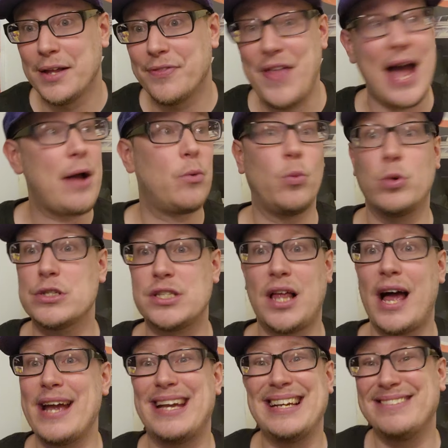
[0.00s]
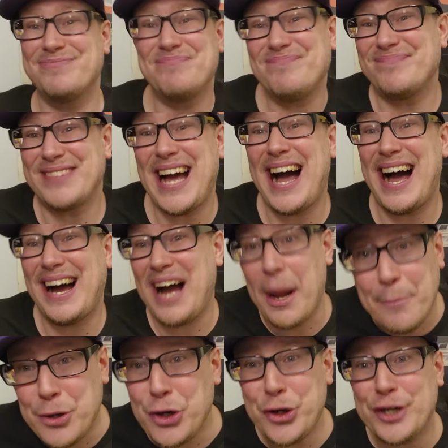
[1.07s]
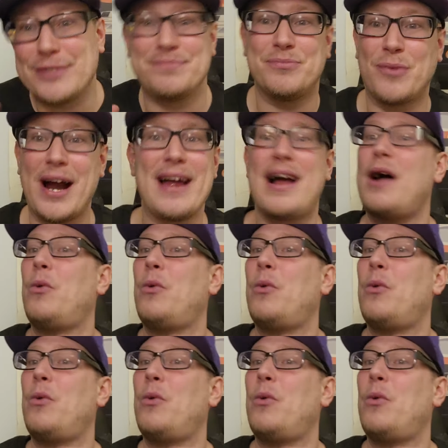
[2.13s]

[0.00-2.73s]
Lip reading: that was like, nah, I'm good, right?